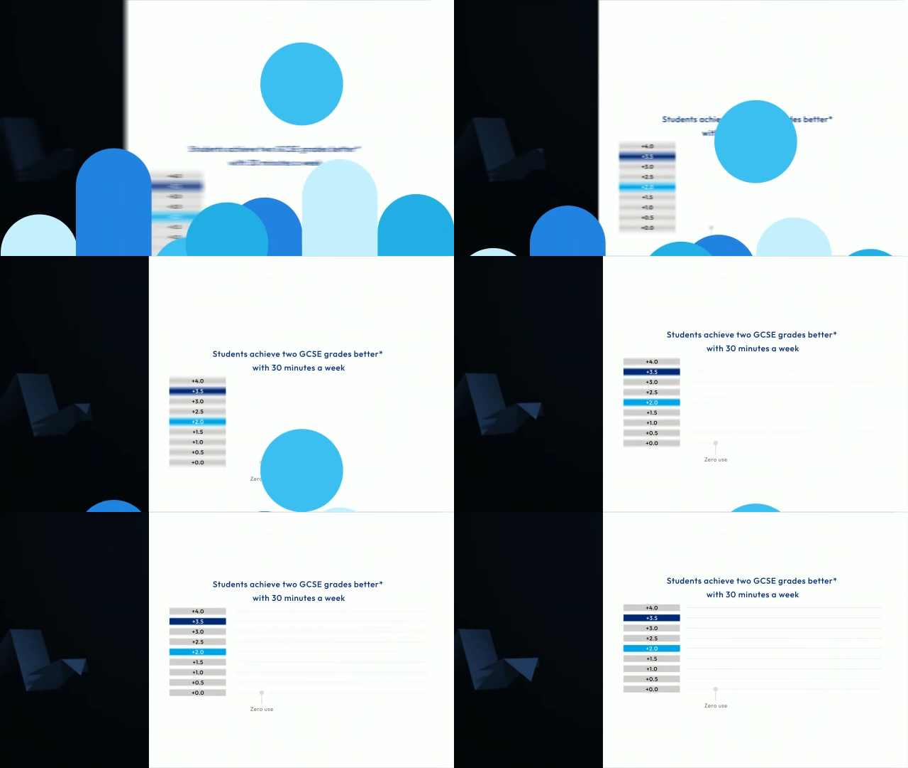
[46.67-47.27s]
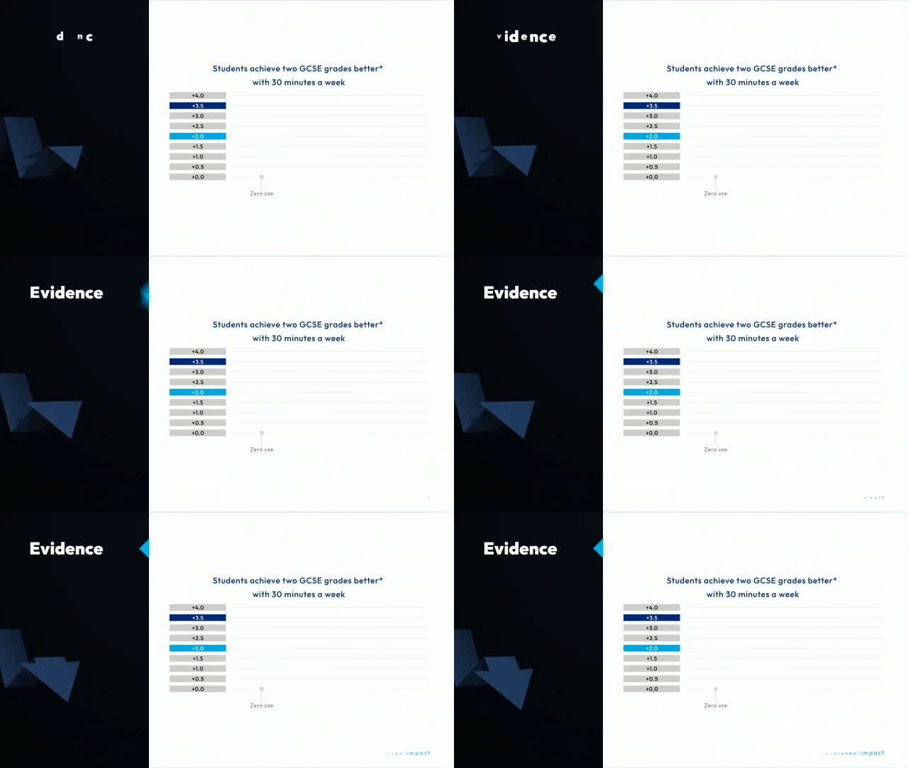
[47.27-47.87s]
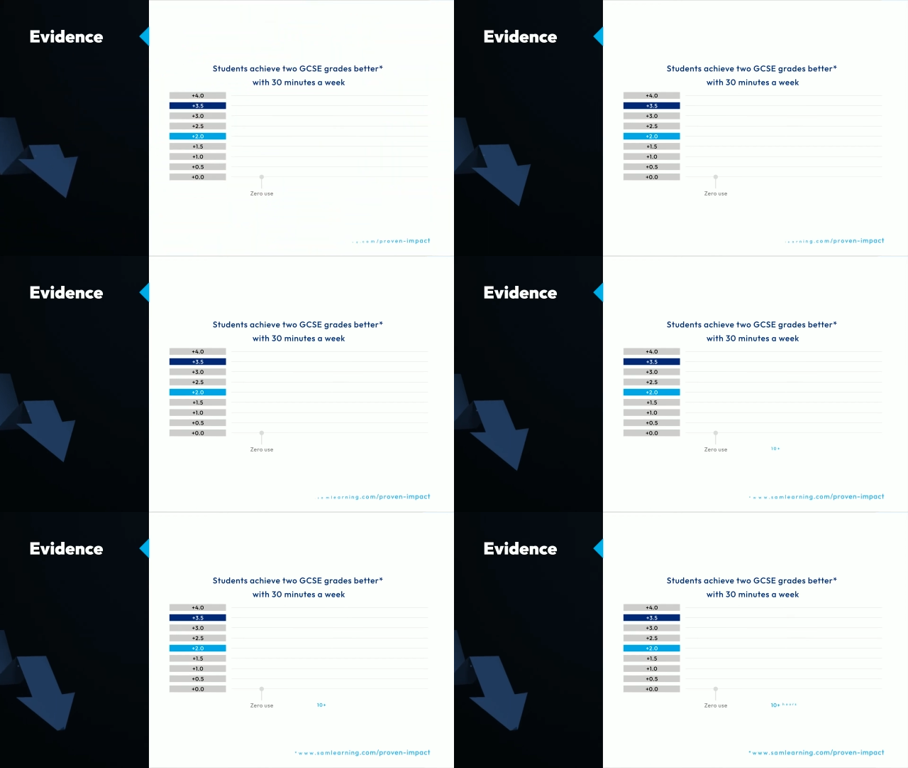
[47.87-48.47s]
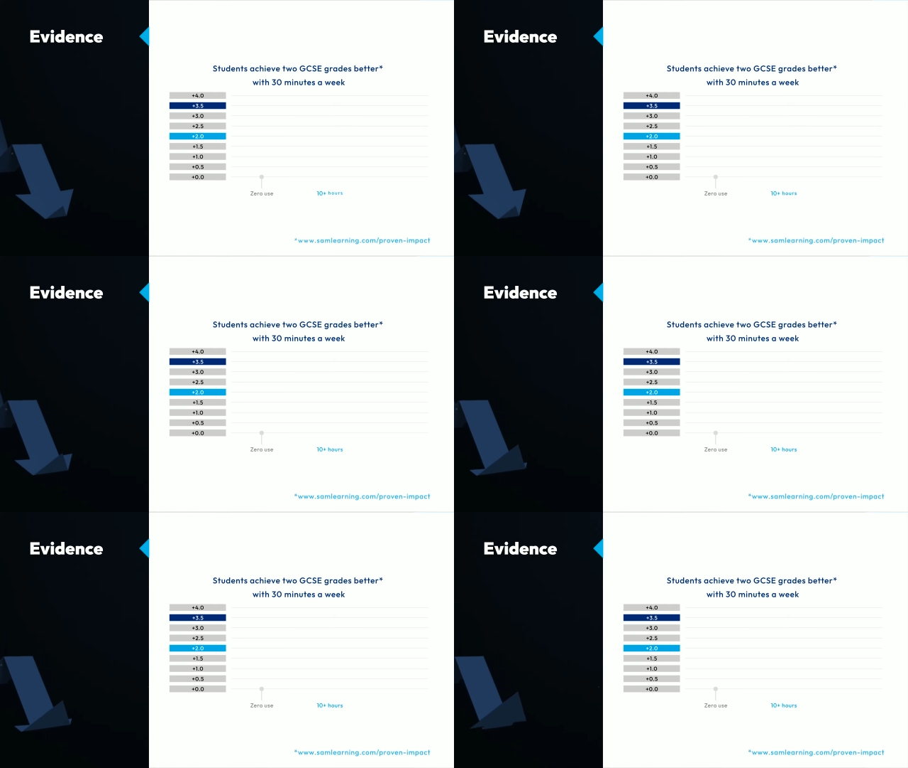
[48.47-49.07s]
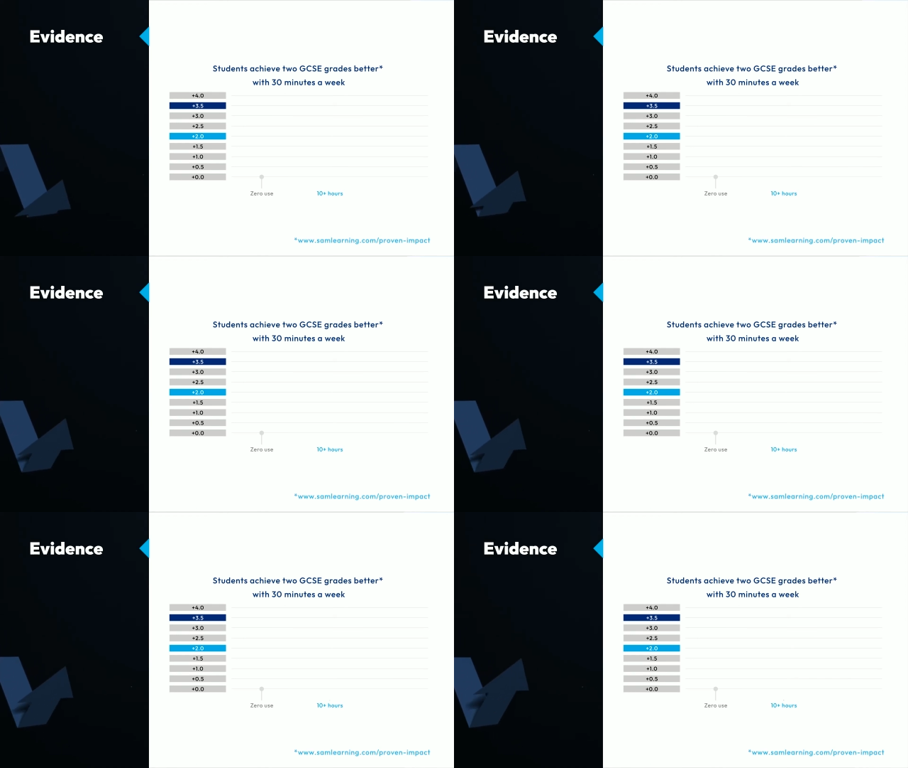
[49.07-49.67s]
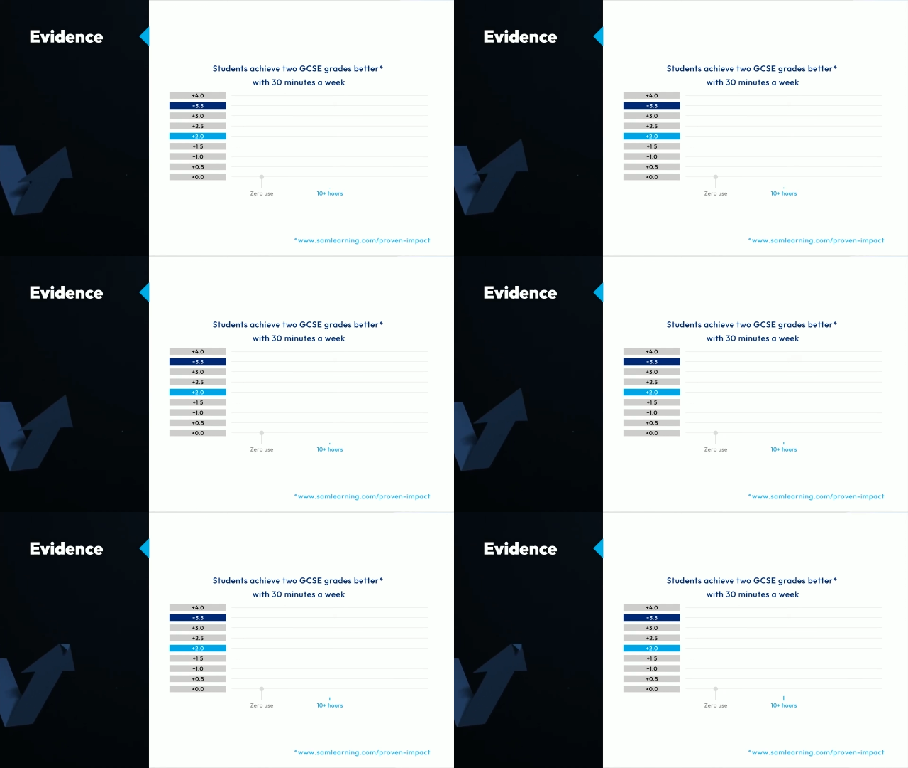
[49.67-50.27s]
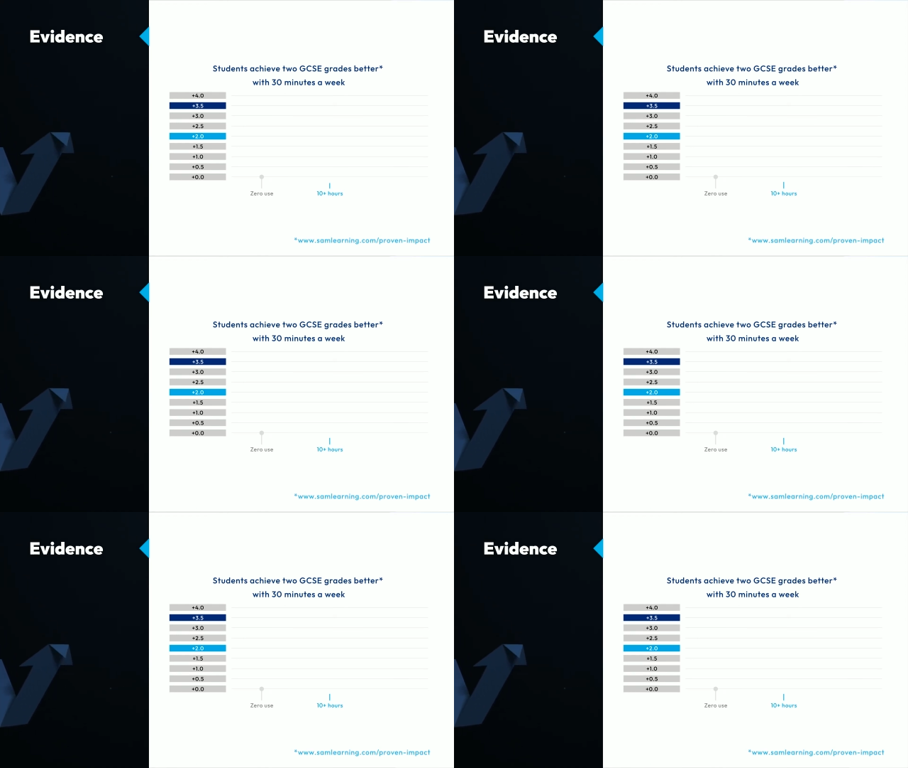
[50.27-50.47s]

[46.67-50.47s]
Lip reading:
Nobody's mouth can be seen.